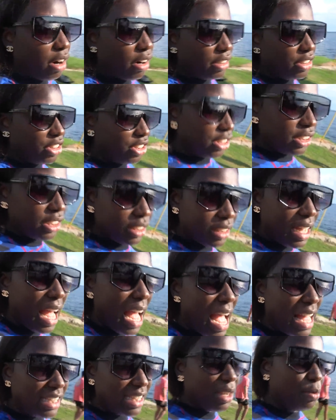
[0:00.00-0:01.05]
our
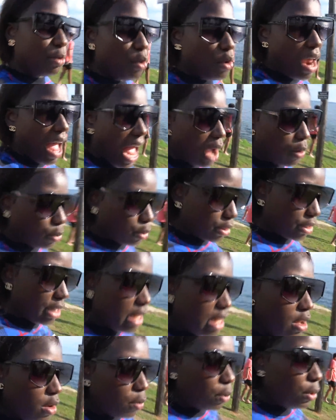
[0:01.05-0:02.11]
I said road hour.
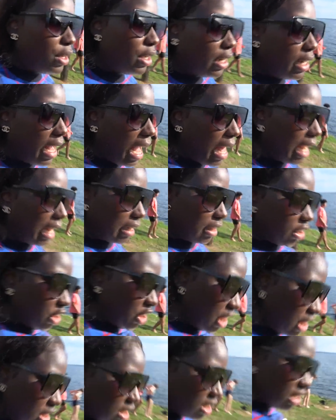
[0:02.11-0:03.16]
We could have got like a
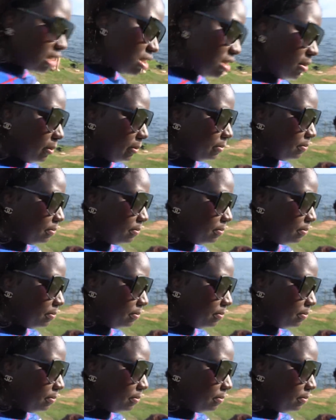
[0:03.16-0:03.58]
jet ski,